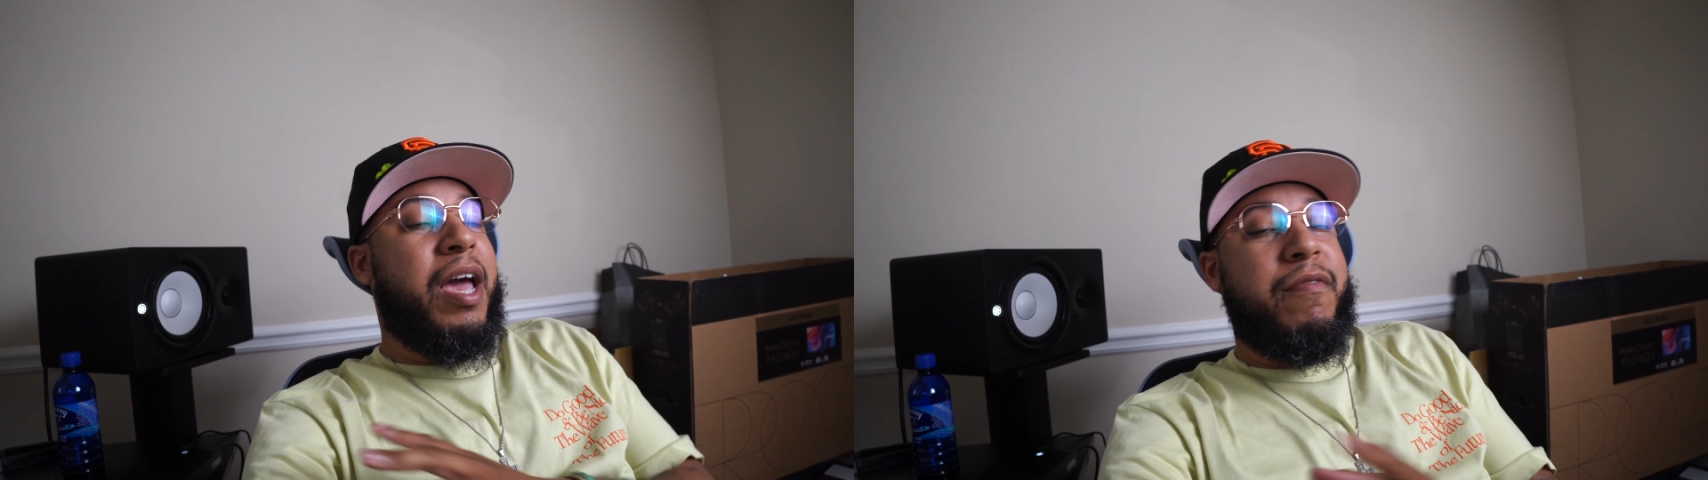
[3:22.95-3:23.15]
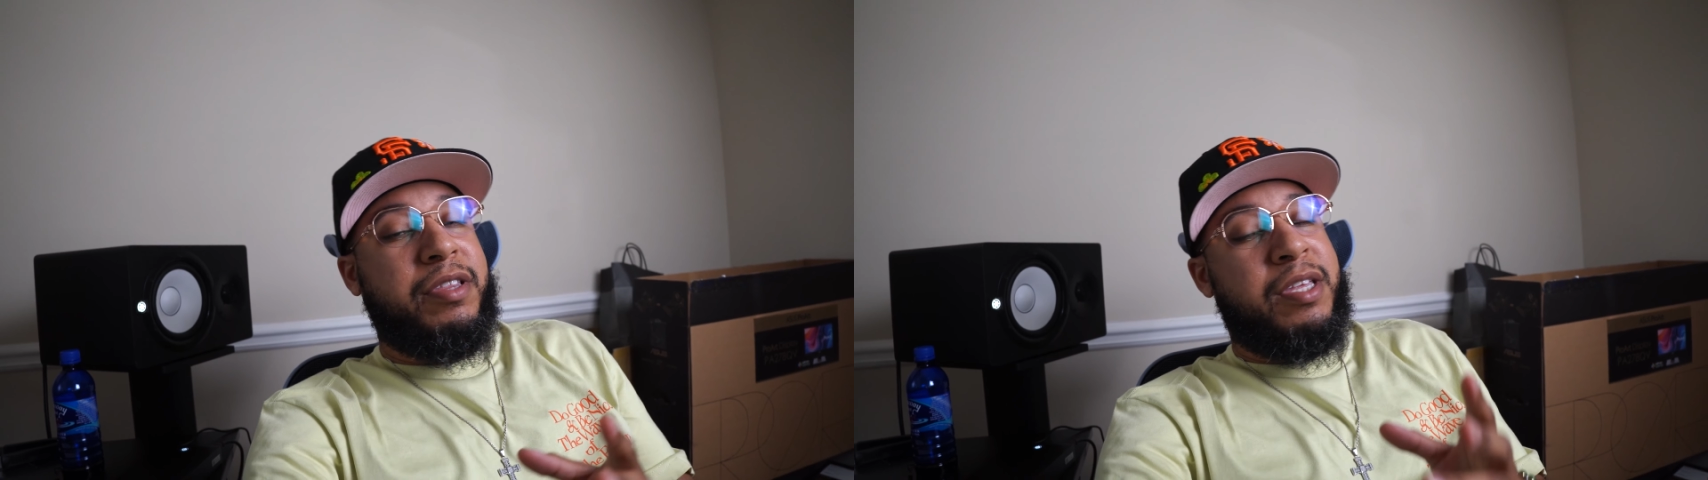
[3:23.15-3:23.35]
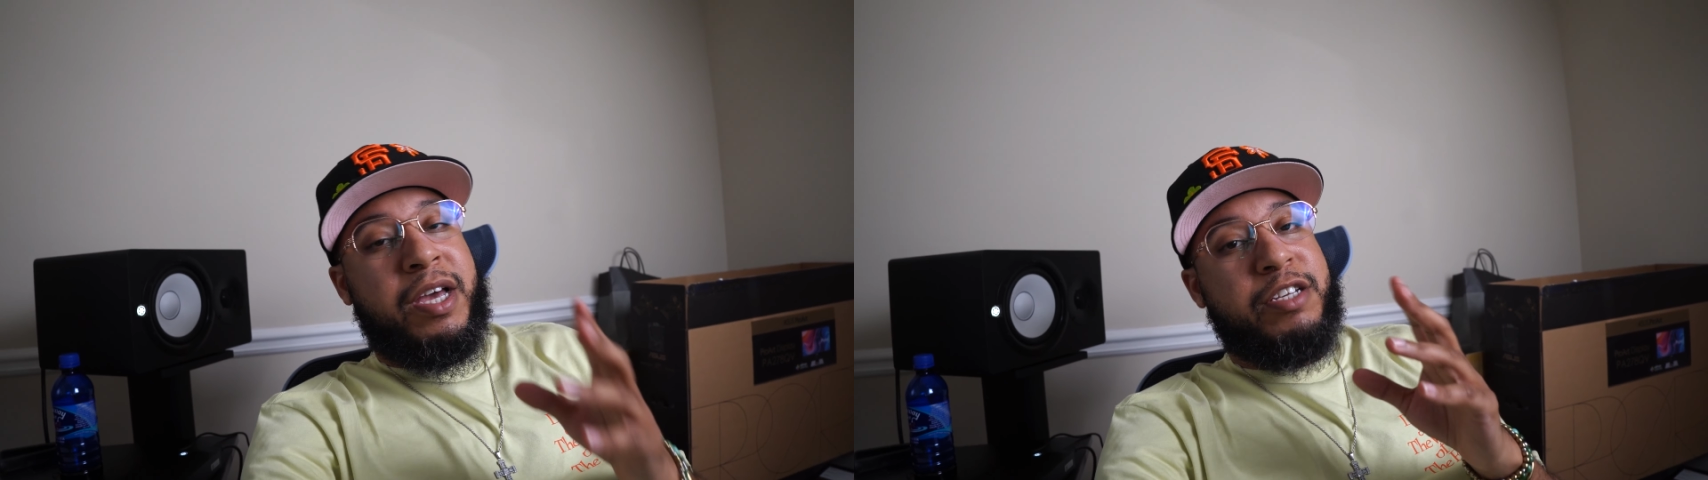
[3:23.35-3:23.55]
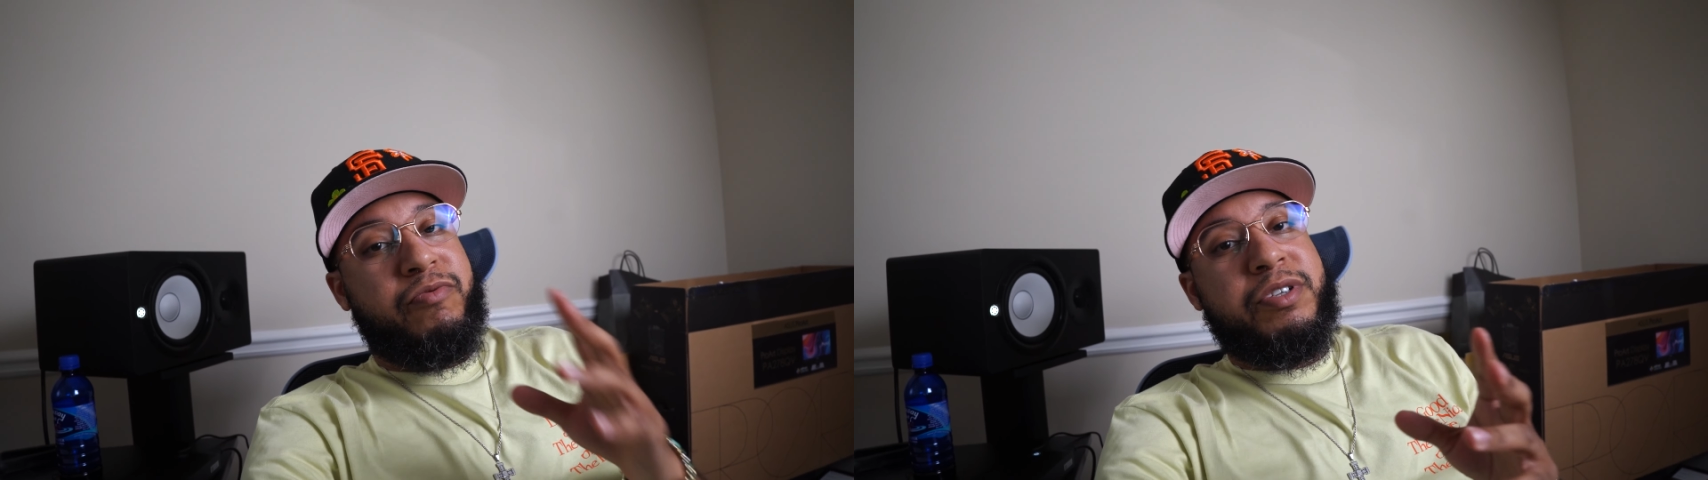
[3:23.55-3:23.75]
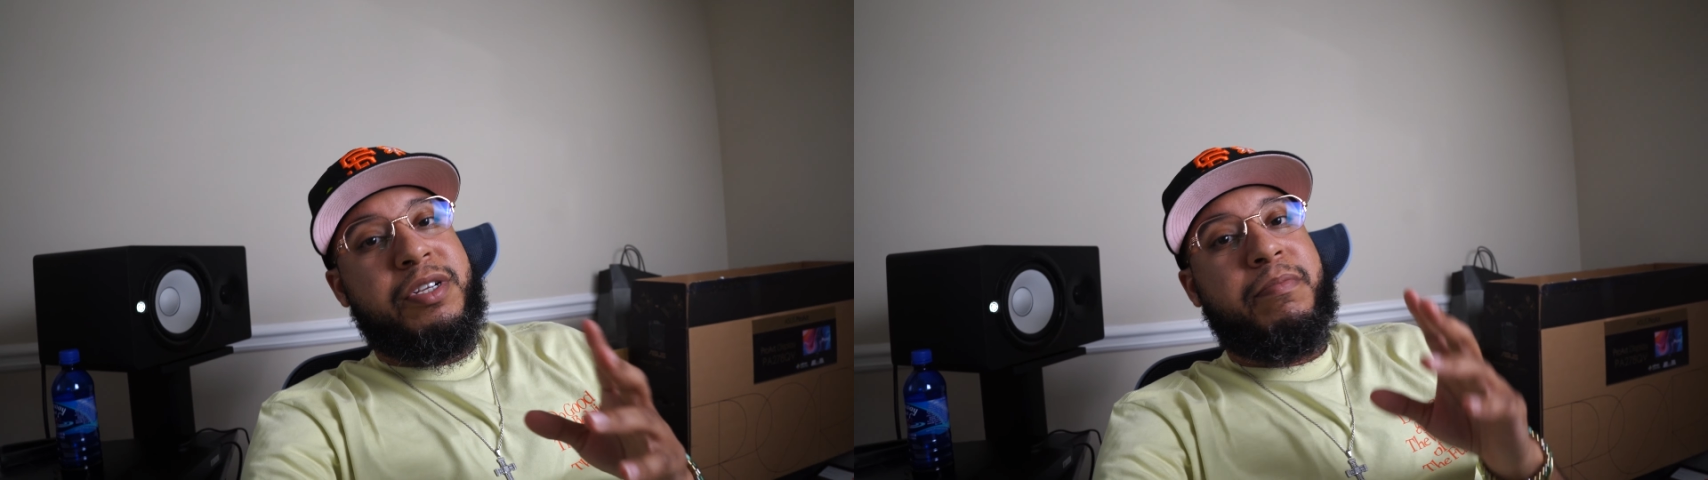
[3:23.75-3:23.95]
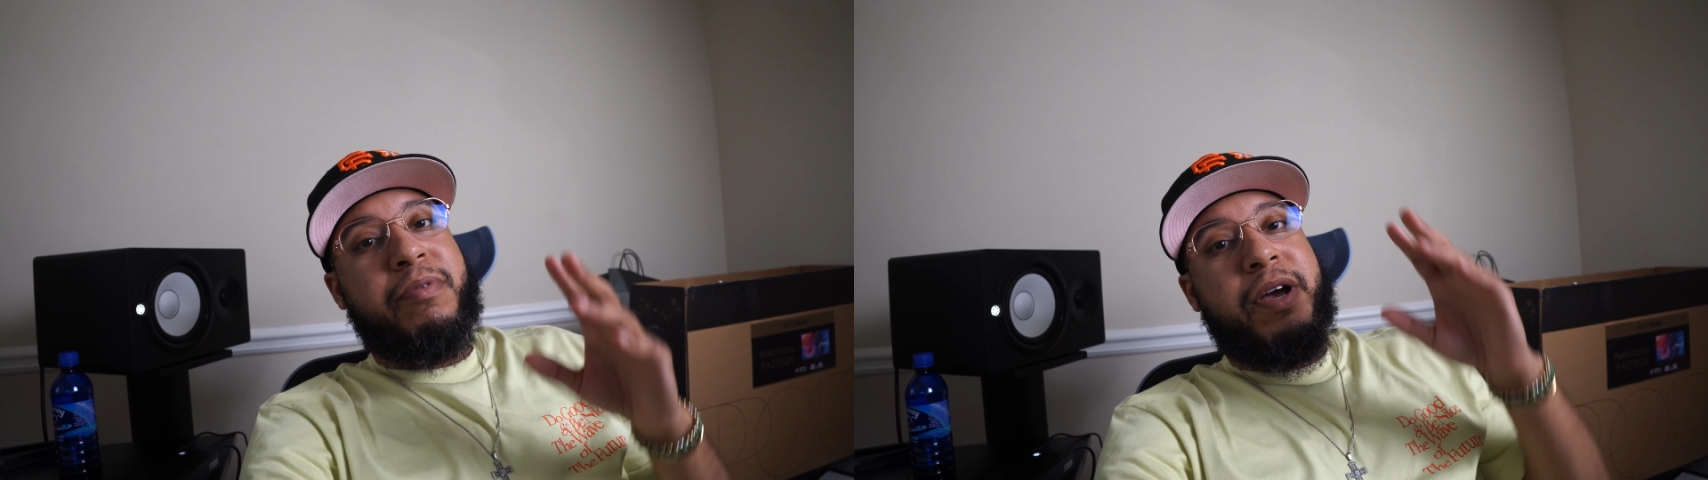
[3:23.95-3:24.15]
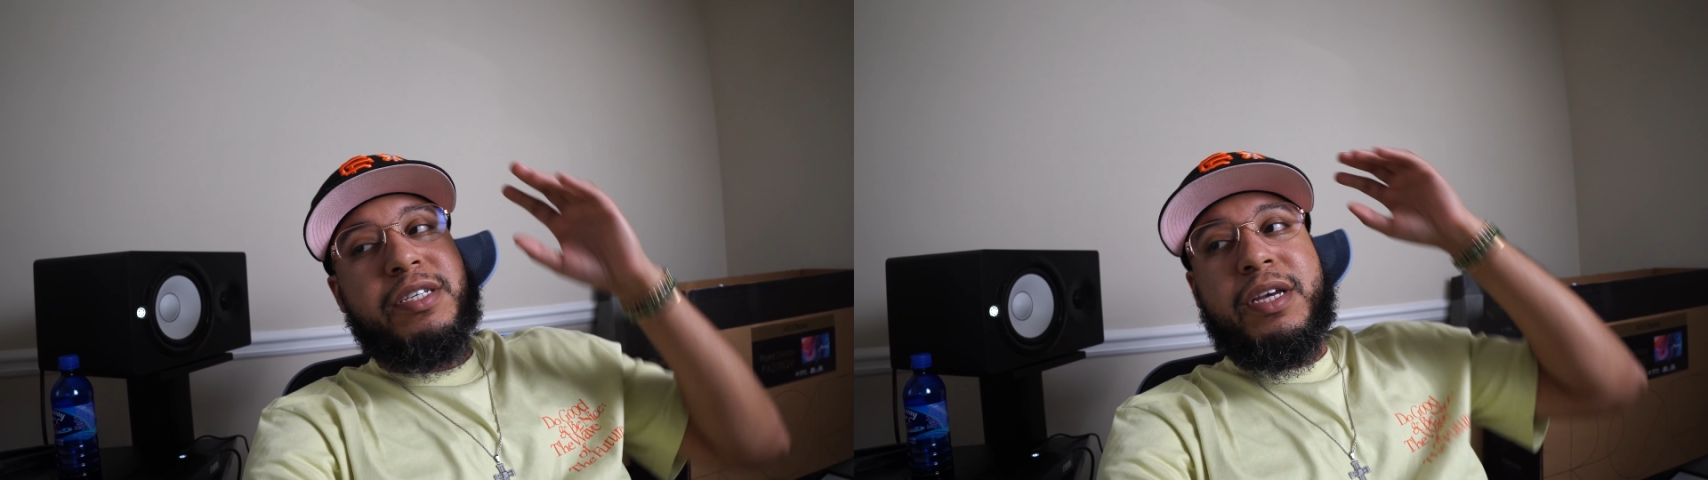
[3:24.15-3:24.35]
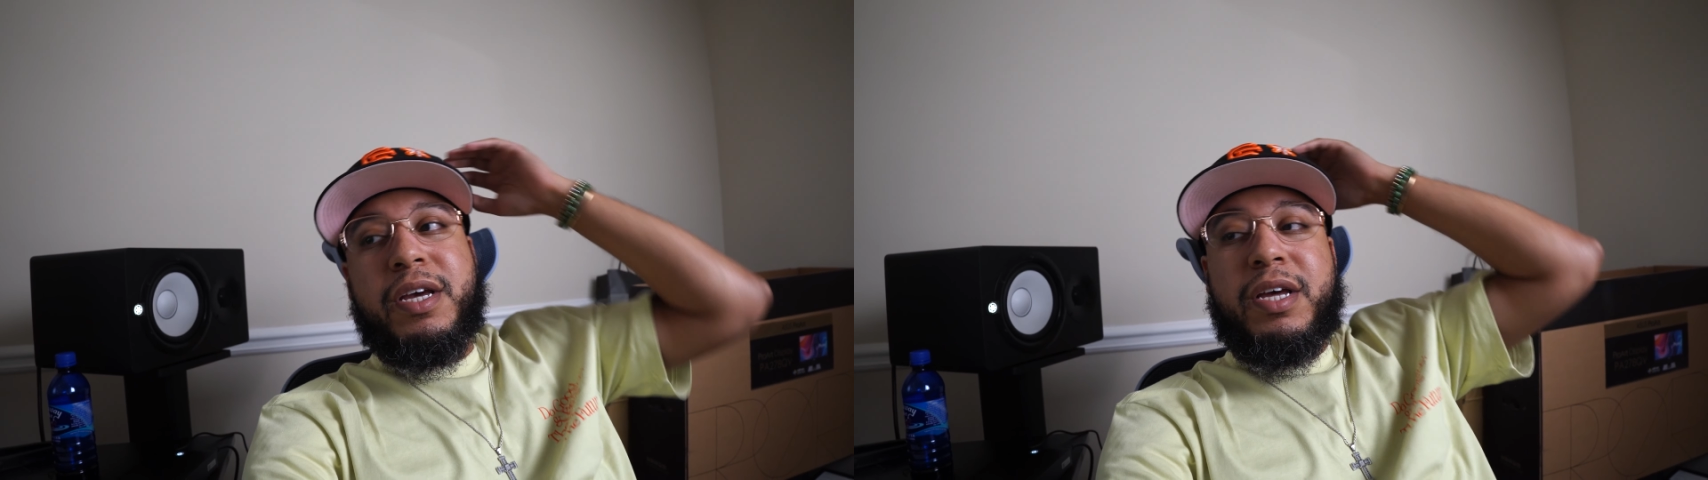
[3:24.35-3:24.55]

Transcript: everything has risen in price.